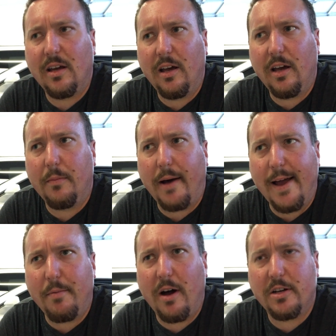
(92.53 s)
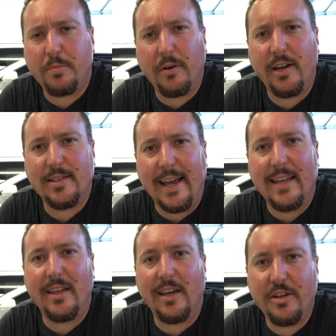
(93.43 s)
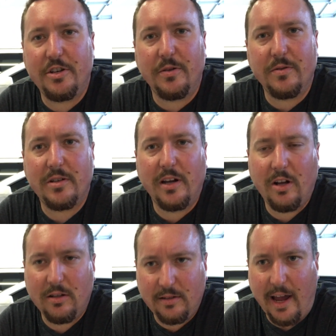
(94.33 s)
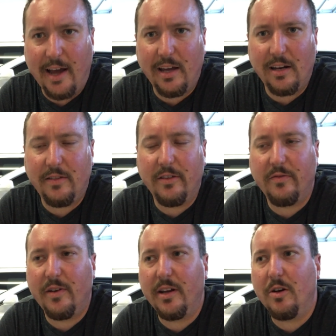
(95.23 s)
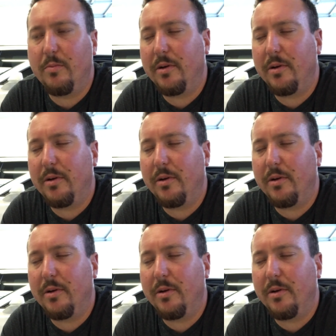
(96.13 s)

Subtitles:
Eibach Springs and the Issues, and I'll tag it in this video.